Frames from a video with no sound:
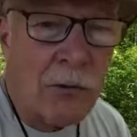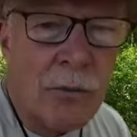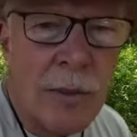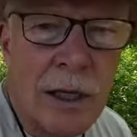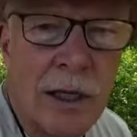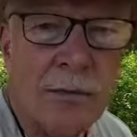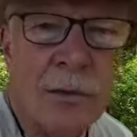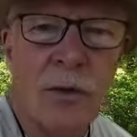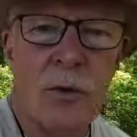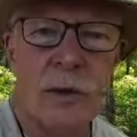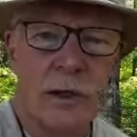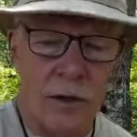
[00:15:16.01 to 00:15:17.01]
were made
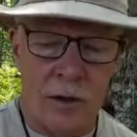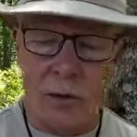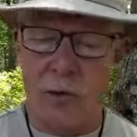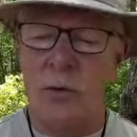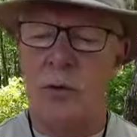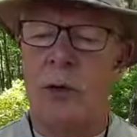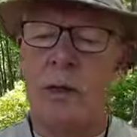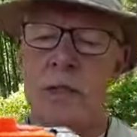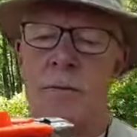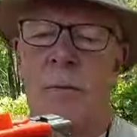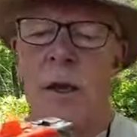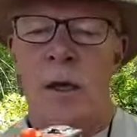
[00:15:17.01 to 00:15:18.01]
between the two units.